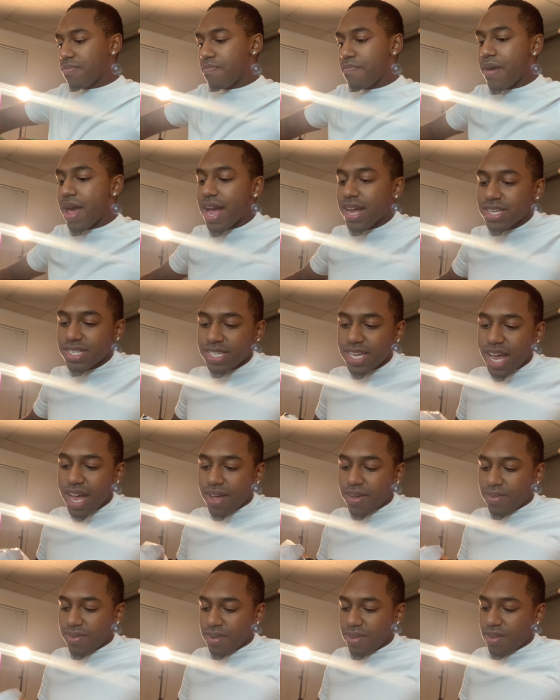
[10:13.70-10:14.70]
max
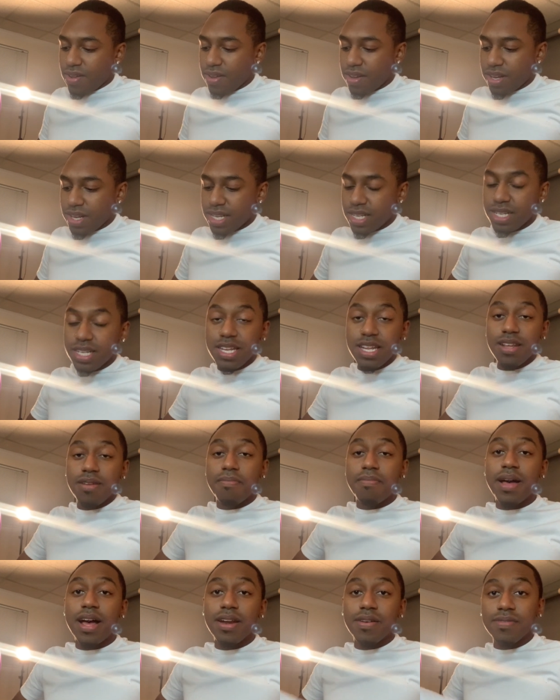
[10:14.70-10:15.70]
out on the
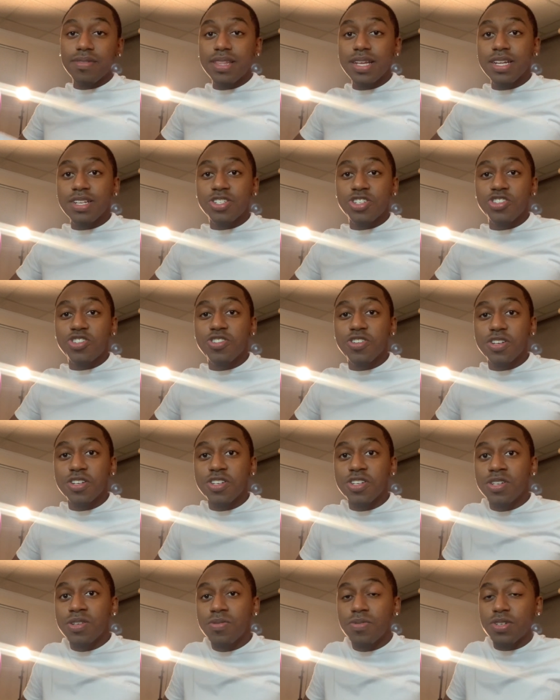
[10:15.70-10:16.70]
amount of things that you can
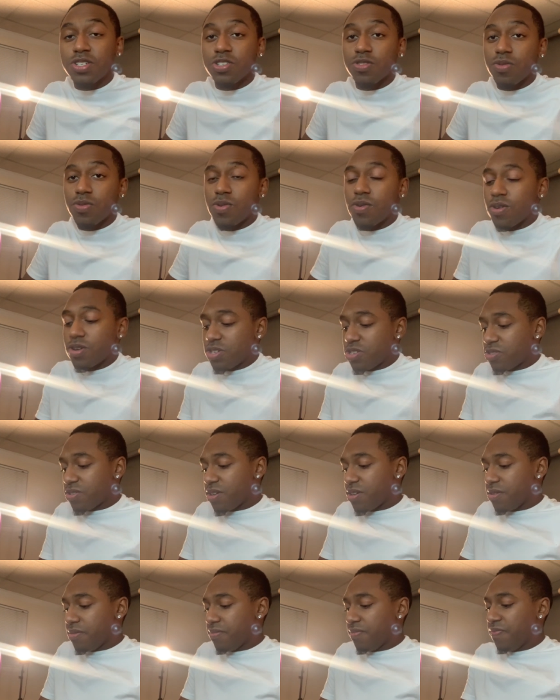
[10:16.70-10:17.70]
do with your
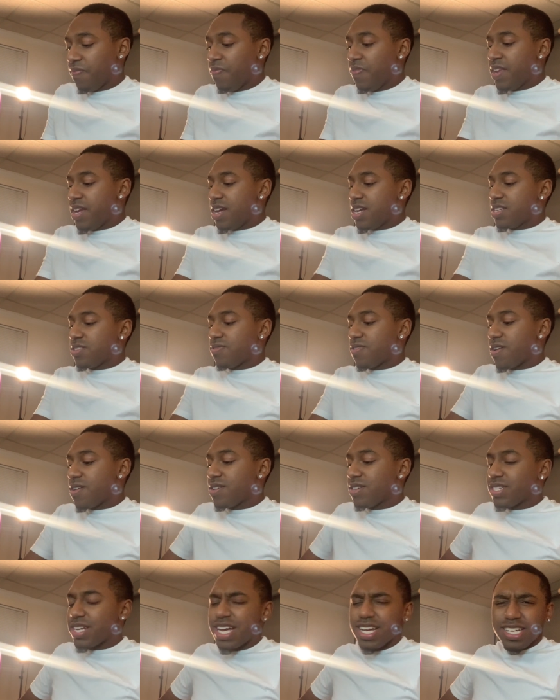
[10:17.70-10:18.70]
wardrobe. As far
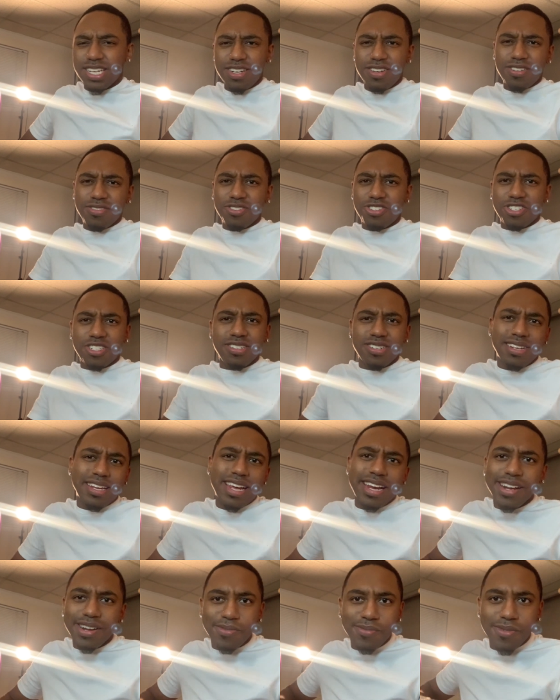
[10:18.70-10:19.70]
as like, you know, just
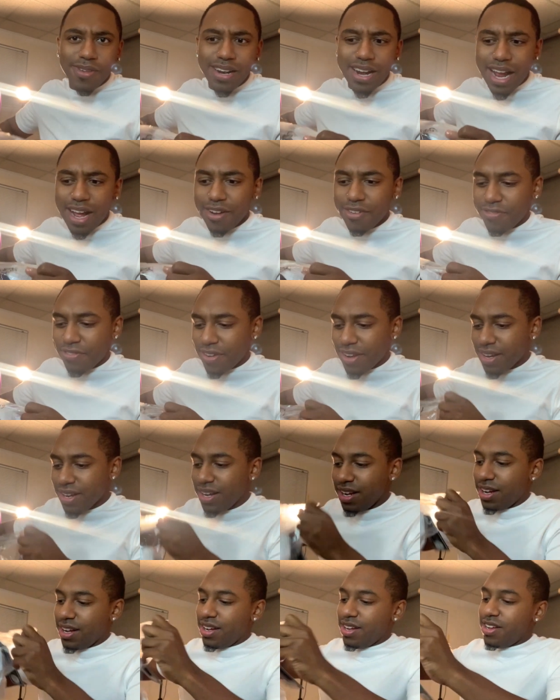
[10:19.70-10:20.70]
getting one outfit,
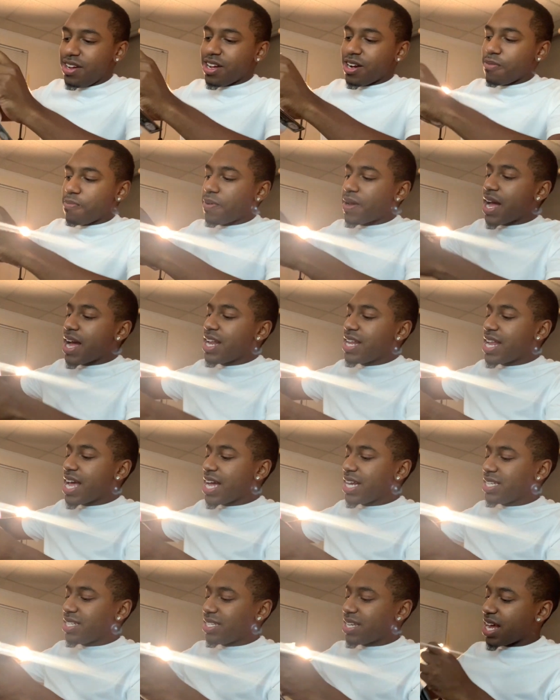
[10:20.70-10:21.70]
you could apply
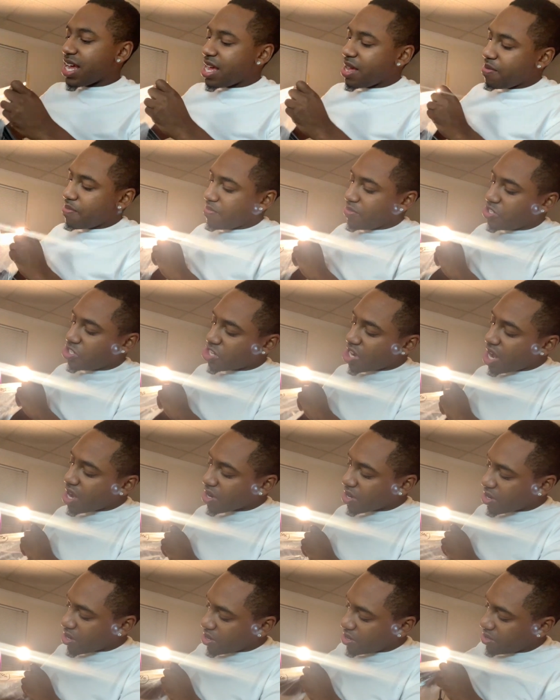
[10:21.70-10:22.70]
that same
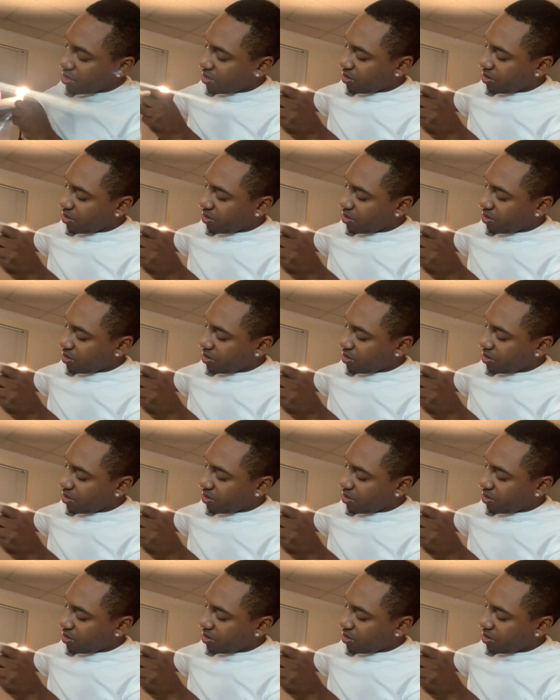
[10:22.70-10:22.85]
jogger